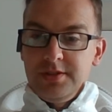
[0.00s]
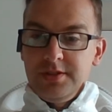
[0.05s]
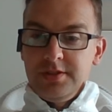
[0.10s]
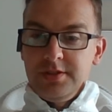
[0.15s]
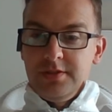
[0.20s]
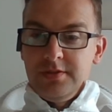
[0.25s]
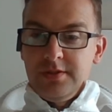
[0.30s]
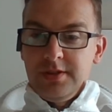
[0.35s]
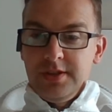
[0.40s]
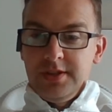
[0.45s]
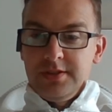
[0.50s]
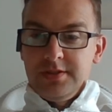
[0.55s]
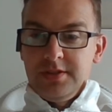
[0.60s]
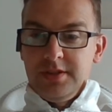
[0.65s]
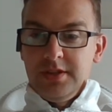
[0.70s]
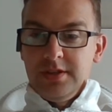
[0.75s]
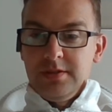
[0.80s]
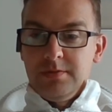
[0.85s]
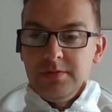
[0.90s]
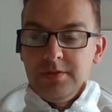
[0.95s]
Is it too late
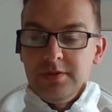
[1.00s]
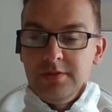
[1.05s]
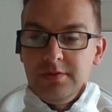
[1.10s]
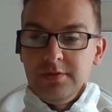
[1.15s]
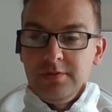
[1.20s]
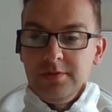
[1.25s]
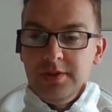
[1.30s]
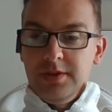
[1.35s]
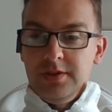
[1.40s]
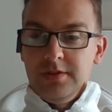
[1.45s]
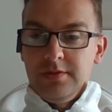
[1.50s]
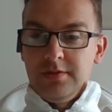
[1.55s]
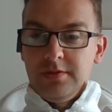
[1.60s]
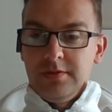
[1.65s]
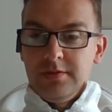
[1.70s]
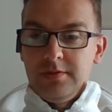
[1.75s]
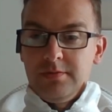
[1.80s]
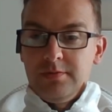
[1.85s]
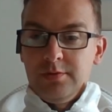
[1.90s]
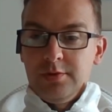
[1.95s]
to give them a new queen
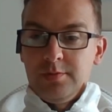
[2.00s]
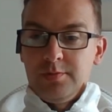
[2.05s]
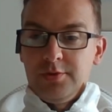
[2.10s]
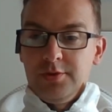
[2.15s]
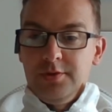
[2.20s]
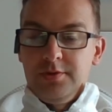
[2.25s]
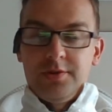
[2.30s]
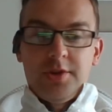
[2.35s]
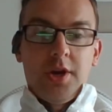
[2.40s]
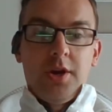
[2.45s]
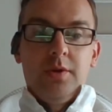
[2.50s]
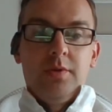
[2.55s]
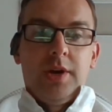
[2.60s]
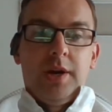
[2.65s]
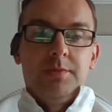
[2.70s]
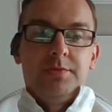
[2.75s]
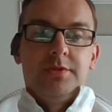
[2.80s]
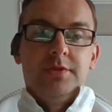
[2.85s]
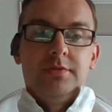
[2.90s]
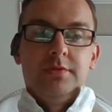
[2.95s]
or more brood?
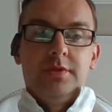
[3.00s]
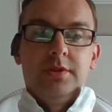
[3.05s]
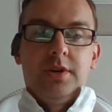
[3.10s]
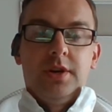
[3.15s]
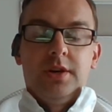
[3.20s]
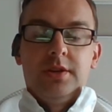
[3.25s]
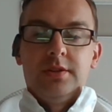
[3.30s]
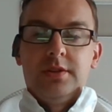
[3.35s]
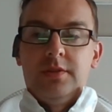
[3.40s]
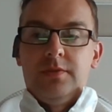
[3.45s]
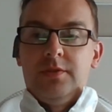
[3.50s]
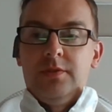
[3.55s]
No, absolutely not.